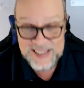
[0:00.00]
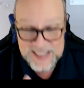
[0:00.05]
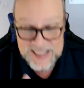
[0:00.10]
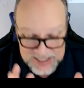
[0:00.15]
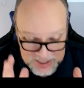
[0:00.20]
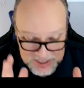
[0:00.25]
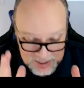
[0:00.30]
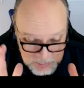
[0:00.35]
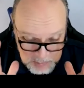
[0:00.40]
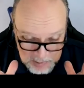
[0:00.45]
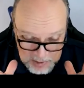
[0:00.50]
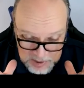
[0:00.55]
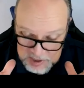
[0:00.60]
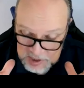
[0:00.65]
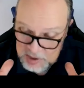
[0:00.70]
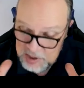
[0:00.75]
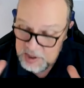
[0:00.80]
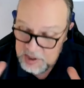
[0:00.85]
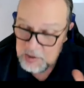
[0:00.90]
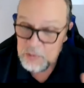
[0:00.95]
This is where
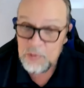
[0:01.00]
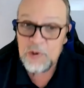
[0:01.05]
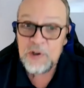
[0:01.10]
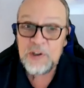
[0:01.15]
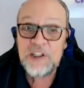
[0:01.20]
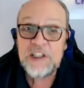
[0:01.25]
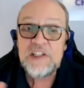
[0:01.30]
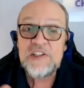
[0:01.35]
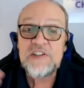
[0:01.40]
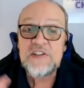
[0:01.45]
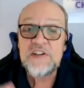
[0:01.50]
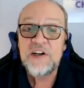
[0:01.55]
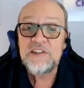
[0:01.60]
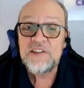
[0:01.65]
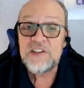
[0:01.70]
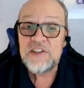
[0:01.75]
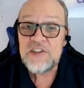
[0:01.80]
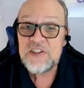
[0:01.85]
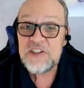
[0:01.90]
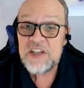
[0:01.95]
you can really start
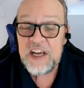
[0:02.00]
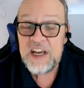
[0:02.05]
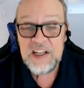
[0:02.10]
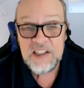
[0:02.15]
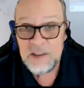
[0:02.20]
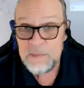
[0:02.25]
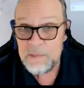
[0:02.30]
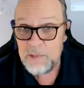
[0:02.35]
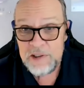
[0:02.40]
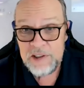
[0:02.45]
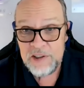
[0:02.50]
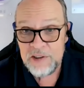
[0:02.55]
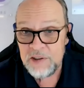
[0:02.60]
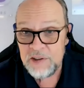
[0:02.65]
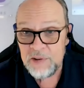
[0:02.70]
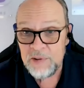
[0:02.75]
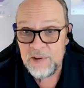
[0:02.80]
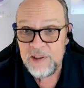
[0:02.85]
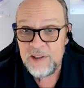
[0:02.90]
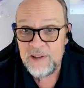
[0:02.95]
to scale up what you're
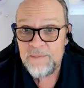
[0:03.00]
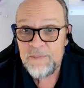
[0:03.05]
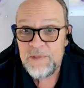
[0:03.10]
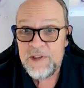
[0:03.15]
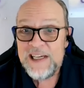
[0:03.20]
doing.